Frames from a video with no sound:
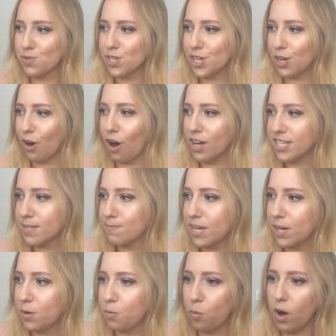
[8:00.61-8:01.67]
really cost
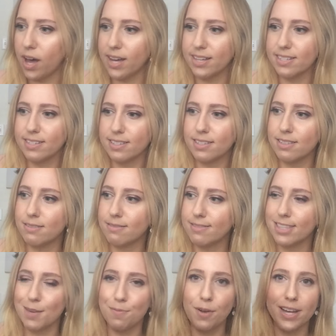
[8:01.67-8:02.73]
me was
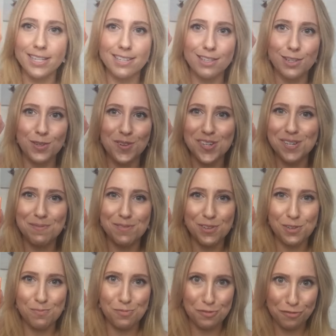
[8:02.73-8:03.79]
the price of the Tory
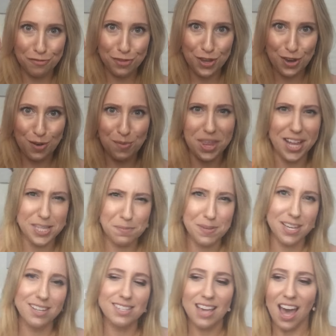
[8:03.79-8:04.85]
Burch perfume, and that's
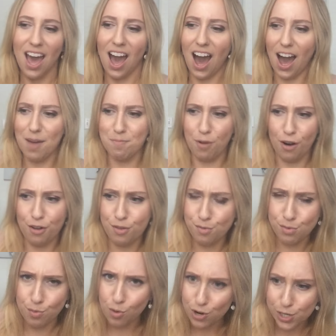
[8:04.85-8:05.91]
because I'm part of the
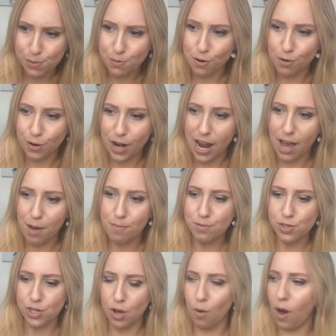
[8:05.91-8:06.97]
rewards program,
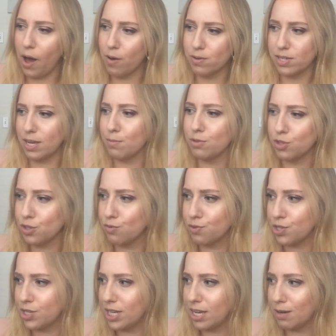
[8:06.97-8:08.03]
so I was able to
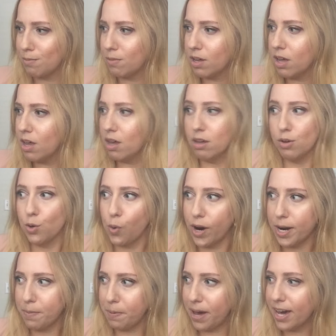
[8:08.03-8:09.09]
redeem
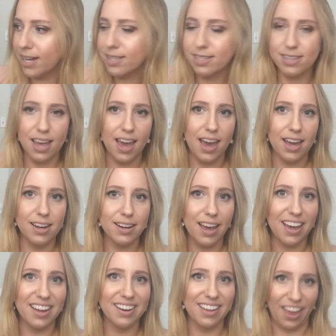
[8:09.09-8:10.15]
quite a bit
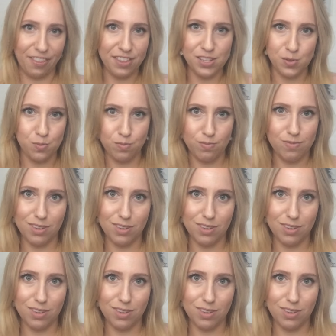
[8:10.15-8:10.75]
and get these